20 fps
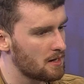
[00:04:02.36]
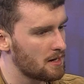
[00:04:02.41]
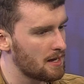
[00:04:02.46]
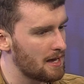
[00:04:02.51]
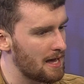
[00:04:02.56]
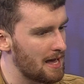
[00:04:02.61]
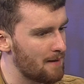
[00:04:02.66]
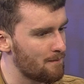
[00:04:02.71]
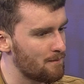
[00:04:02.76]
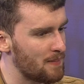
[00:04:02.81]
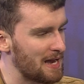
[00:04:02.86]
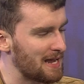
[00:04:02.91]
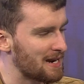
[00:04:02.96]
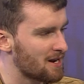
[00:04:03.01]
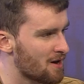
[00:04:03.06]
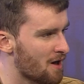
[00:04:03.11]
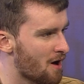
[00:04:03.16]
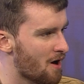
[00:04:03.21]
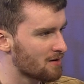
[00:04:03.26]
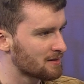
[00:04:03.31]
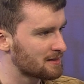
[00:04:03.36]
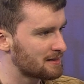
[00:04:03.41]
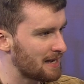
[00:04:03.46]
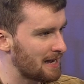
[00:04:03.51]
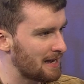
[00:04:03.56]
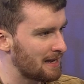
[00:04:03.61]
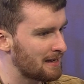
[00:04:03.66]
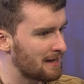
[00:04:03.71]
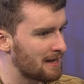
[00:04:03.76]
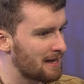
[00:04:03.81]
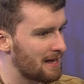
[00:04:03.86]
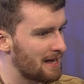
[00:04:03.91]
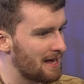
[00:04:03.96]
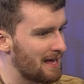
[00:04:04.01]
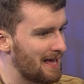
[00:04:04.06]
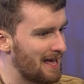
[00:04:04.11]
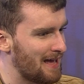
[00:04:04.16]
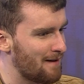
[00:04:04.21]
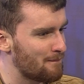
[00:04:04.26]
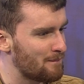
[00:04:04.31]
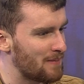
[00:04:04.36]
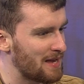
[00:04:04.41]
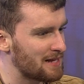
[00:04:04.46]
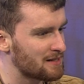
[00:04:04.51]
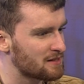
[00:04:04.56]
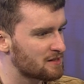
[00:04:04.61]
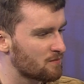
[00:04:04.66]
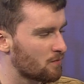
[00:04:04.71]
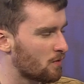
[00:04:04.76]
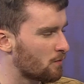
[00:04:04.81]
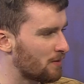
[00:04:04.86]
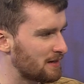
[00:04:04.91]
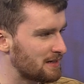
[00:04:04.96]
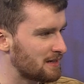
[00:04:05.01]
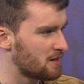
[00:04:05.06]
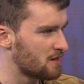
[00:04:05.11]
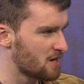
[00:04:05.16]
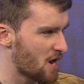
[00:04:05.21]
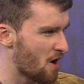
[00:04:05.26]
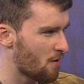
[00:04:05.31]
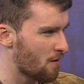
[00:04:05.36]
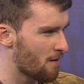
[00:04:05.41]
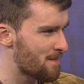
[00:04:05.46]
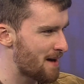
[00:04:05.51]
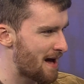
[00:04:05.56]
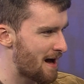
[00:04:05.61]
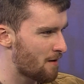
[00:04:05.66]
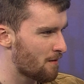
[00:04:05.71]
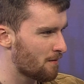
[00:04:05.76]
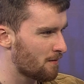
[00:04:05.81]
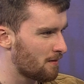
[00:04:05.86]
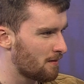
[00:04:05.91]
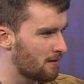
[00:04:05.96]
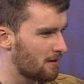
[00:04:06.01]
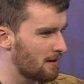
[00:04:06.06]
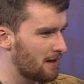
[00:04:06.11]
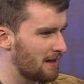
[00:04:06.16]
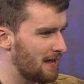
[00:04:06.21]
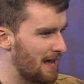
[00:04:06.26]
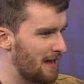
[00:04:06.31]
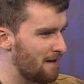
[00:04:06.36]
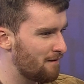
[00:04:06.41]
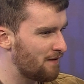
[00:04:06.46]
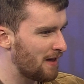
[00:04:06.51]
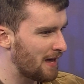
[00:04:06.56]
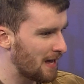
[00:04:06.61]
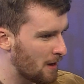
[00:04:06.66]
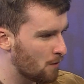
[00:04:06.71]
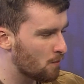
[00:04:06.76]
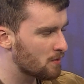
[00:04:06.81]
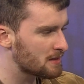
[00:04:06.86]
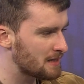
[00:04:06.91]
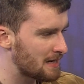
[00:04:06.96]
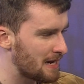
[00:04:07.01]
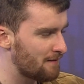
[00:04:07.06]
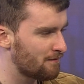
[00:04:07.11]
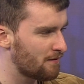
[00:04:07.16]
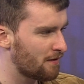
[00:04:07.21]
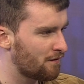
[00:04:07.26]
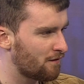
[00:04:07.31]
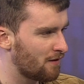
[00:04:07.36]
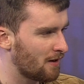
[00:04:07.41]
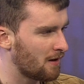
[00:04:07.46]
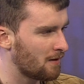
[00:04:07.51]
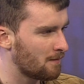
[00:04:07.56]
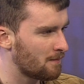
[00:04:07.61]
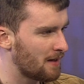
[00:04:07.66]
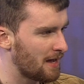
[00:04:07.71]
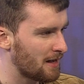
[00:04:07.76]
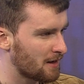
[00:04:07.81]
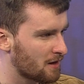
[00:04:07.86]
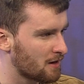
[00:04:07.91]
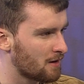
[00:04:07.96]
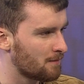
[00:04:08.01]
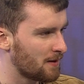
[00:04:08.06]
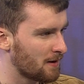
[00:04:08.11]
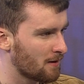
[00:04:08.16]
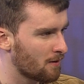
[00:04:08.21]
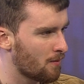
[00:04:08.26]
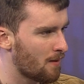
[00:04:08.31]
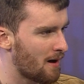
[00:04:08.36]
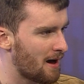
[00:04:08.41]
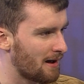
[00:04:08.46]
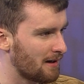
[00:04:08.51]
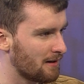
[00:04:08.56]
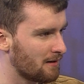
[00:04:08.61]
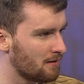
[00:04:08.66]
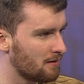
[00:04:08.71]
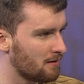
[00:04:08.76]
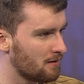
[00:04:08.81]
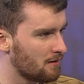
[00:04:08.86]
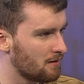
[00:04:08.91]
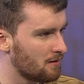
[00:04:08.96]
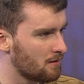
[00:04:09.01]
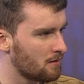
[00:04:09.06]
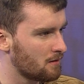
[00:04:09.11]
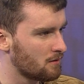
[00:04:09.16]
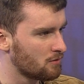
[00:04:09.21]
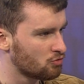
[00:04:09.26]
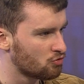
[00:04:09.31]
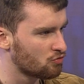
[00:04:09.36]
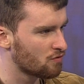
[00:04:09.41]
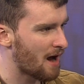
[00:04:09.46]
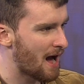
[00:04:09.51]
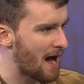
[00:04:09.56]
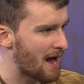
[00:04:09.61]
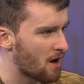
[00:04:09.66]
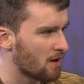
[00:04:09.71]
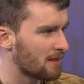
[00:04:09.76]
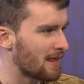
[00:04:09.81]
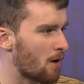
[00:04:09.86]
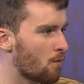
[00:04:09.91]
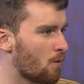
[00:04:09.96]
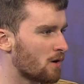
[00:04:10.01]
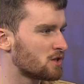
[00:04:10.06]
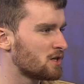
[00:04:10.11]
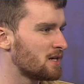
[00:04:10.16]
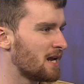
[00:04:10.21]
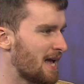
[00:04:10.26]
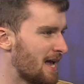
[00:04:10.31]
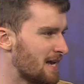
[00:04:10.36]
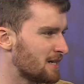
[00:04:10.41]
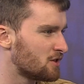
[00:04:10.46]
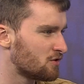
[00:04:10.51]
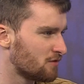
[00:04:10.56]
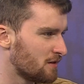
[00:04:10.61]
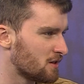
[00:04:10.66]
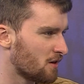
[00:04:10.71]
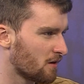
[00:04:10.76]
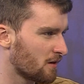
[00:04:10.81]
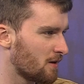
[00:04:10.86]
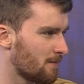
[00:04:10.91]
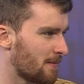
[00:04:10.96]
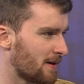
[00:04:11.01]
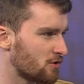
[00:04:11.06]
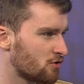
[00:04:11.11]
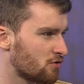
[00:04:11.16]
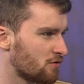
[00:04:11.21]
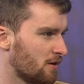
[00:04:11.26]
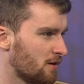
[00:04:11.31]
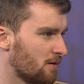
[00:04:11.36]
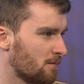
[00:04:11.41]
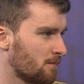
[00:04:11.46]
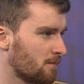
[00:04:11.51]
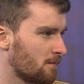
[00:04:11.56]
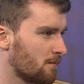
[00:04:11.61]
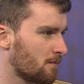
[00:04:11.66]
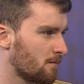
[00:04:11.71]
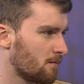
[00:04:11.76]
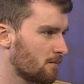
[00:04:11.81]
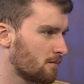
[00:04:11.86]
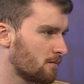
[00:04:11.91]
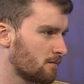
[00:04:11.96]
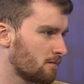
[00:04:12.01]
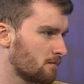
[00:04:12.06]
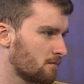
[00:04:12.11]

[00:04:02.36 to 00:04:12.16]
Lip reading: him being an Aussie, him being someone we didn't know about. If he wasn't in the film, it could have been quite dry, or like watching a history documentary. Yeah,